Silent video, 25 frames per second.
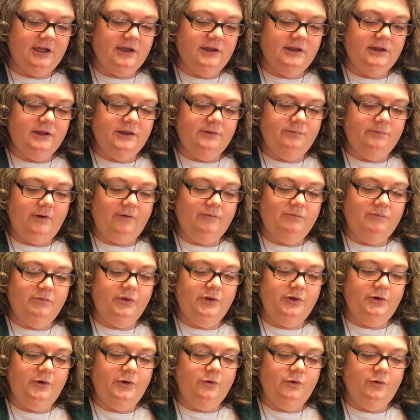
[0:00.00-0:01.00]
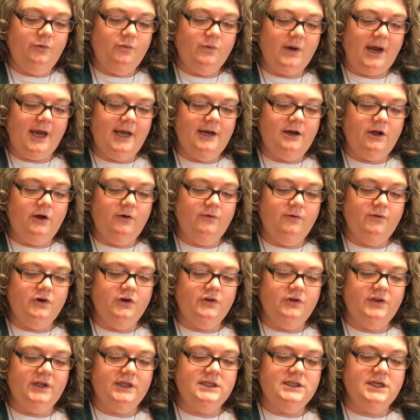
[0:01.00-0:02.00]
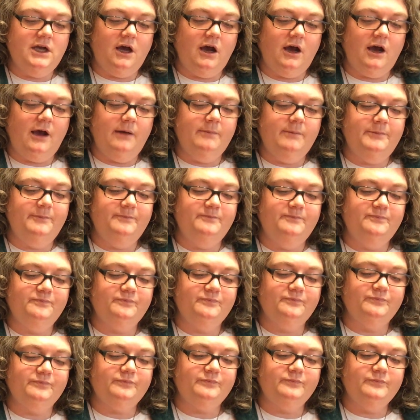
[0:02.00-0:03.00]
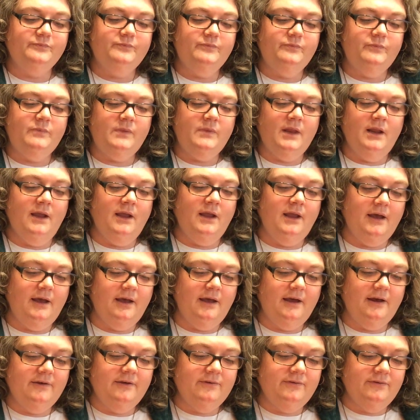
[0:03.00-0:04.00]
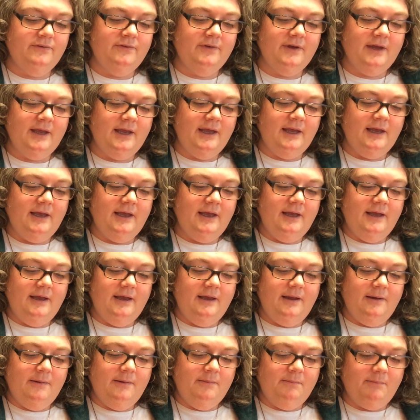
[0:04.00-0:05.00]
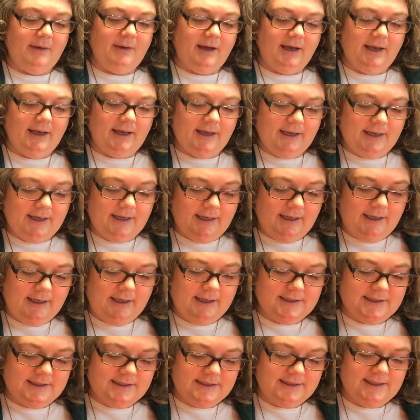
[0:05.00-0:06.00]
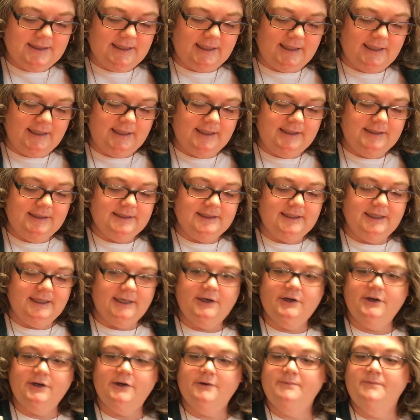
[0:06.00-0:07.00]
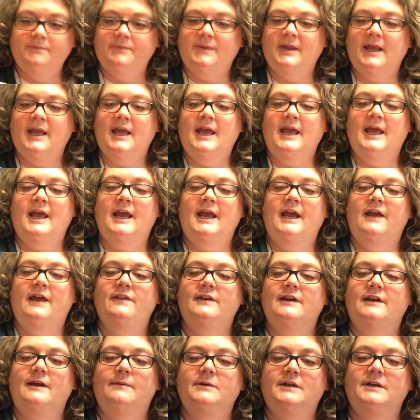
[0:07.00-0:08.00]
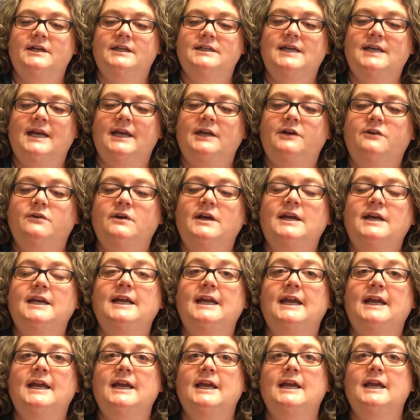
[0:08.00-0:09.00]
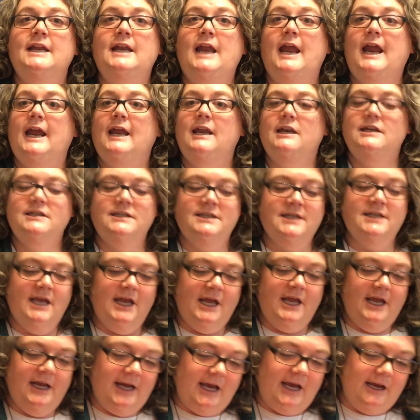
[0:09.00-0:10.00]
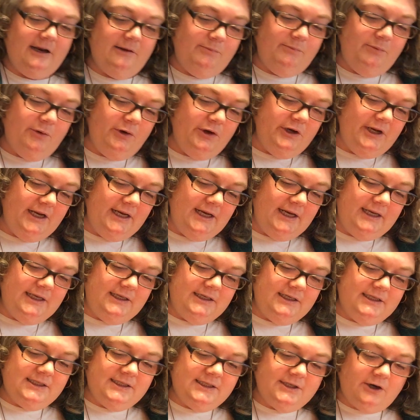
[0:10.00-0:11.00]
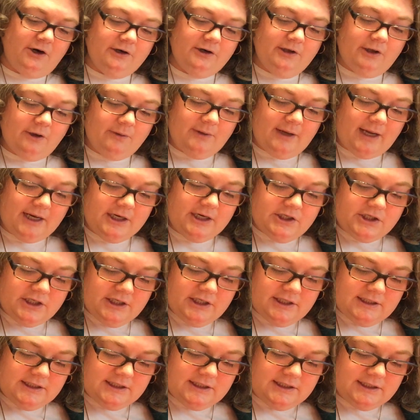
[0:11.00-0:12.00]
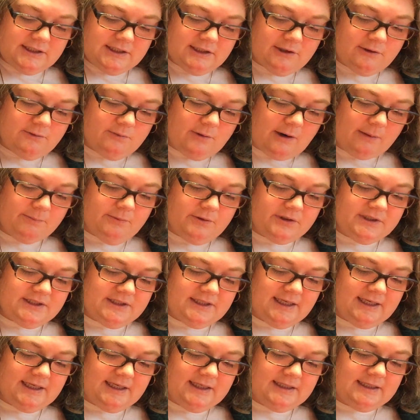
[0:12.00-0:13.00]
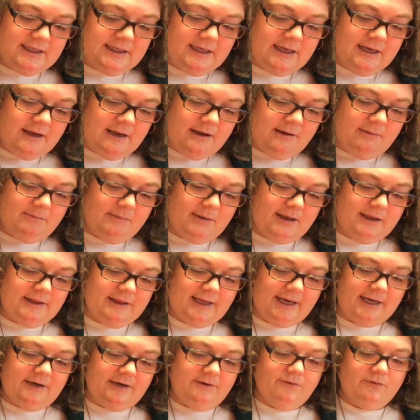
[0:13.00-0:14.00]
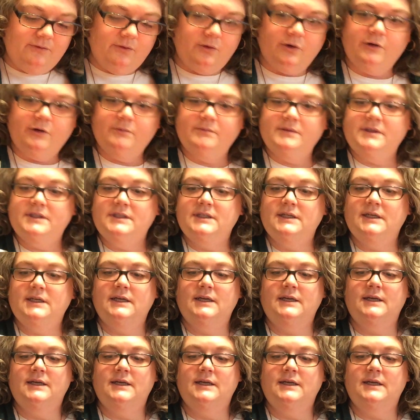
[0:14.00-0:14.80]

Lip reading: of blue right over the top of my seeds here. And then I'm going to take green again and kind of put it in certain locations to represent my landforms.